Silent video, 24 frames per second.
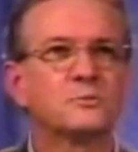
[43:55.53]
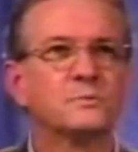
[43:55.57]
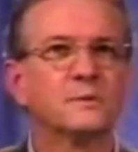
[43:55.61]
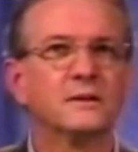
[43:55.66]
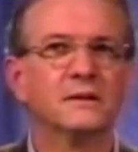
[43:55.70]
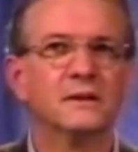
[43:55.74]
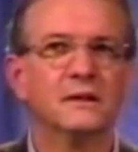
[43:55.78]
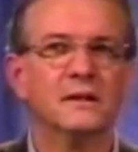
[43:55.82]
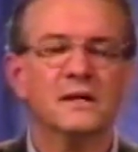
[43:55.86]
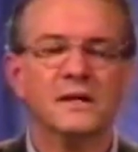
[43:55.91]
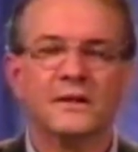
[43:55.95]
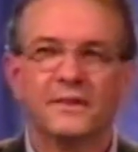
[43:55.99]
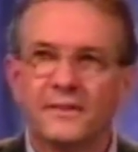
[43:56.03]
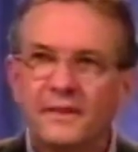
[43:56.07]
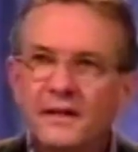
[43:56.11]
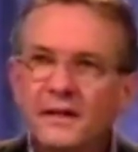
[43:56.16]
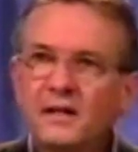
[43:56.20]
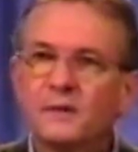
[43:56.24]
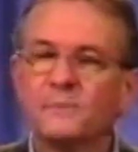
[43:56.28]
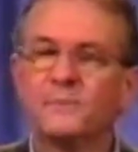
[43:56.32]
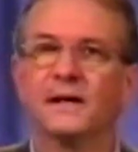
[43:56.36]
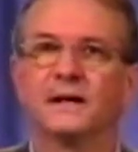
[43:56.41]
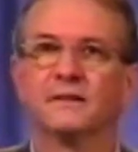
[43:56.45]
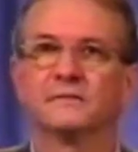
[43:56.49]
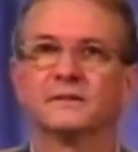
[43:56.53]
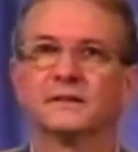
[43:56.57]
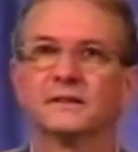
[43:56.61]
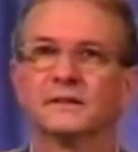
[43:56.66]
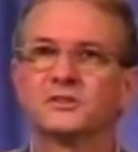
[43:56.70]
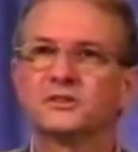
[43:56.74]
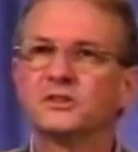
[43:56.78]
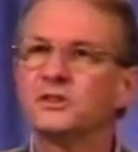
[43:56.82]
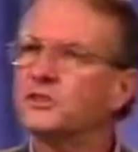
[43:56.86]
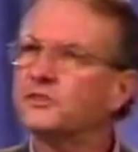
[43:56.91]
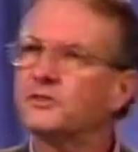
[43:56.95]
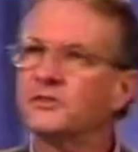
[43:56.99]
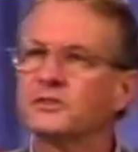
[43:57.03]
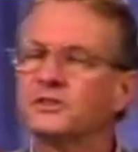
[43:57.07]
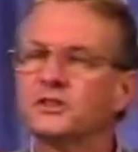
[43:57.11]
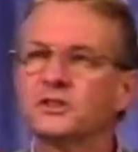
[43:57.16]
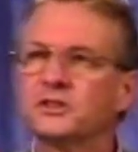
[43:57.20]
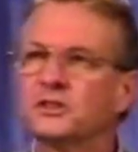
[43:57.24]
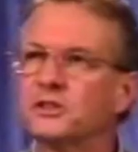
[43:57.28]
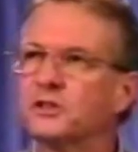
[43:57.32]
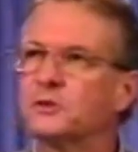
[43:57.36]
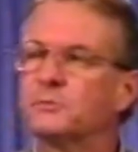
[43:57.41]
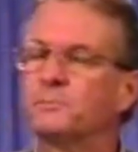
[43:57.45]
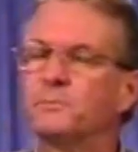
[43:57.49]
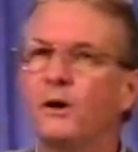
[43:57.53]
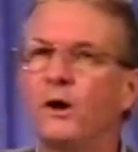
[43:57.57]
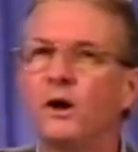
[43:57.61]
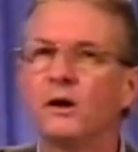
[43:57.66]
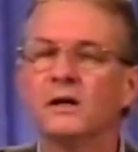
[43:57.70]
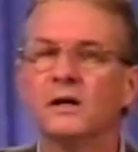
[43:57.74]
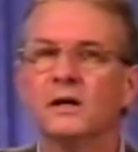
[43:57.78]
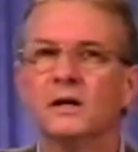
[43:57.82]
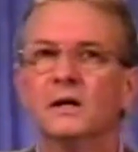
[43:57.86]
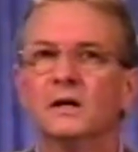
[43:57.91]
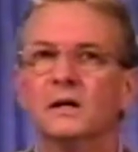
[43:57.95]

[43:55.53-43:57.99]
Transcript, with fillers: but think about this, just, for, just this part.